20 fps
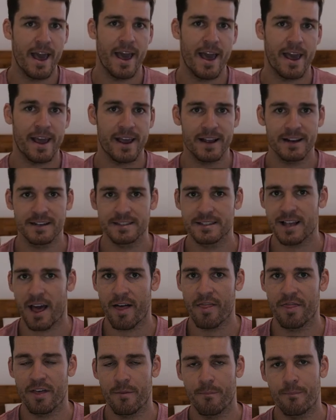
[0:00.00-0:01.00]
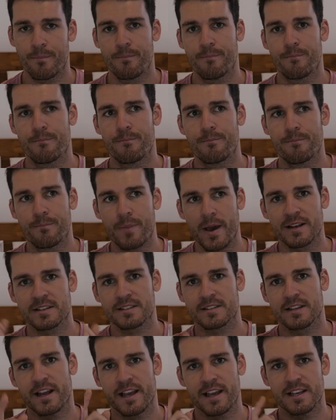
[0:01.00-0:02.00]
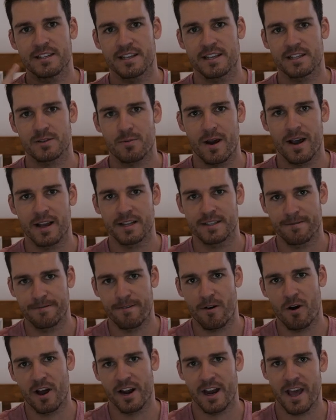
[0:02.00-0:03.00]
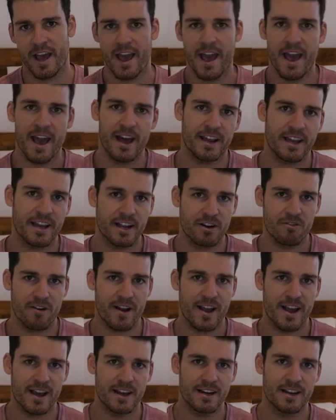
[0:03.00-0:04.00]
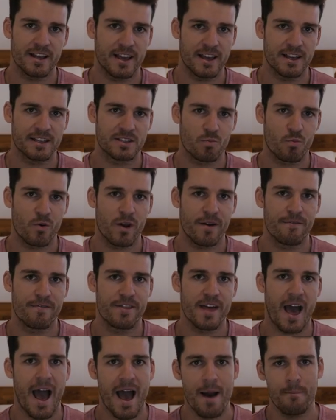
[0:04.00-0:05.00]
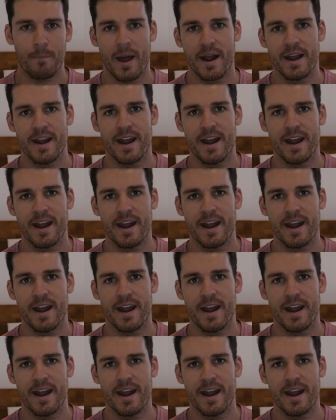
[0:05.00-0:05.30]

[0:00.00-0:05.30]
And the best and easiest way to find out how to get around is with the app